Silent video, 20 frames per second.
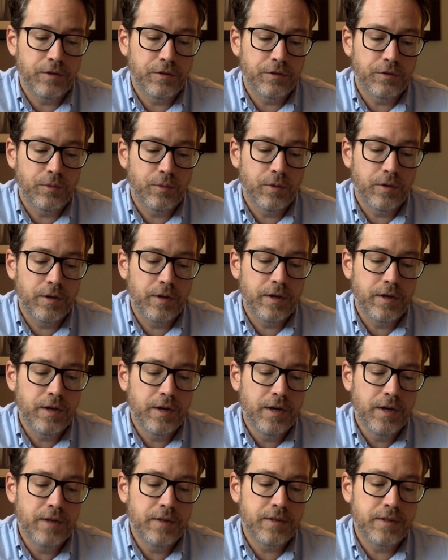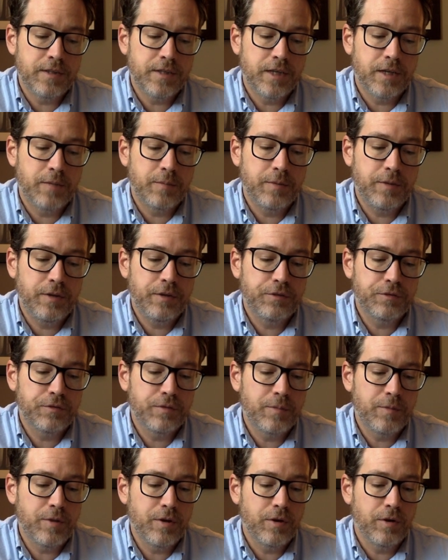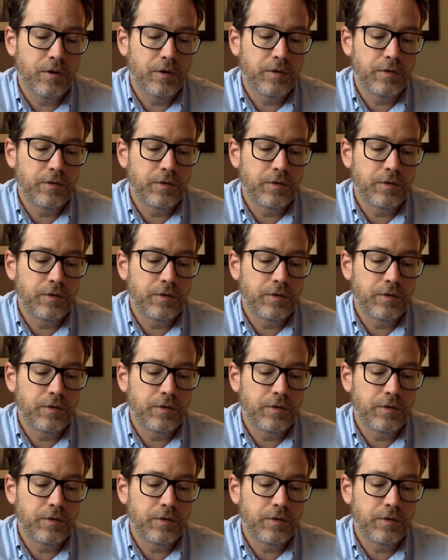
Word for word: authority to take peace from the earth,